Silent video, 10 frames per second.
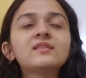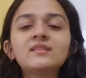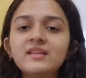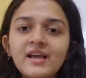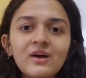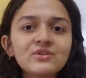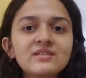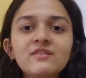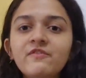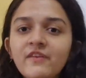the layouts
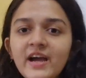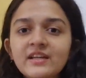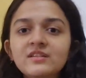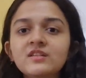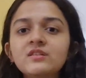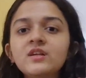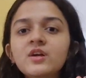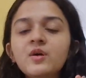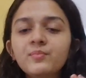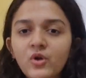in the final
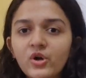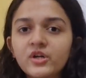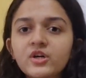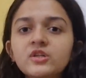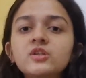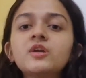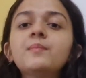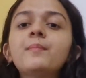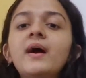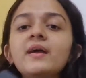product.
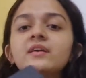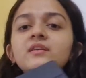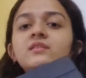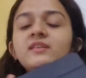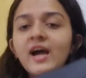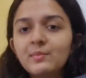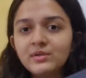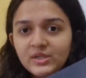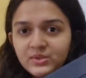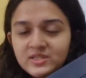My
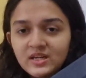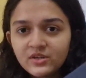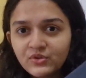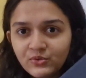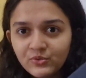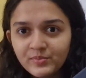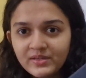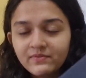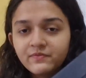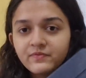tablet stuck through
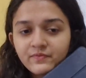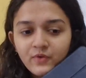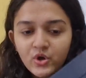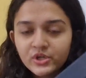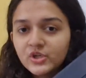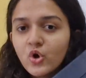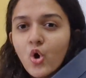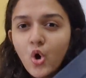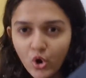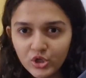me for it
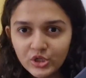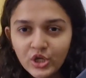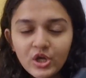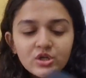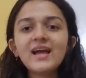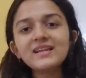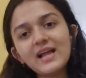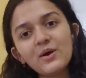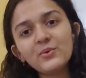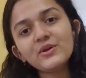all.
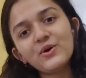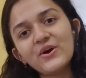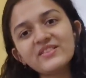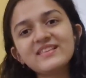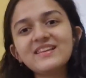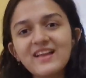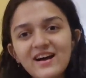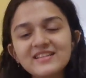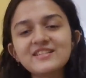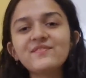Now we're on the
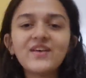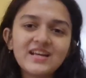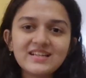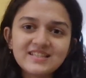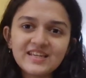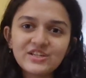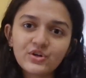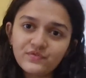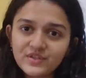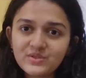last and final stage of this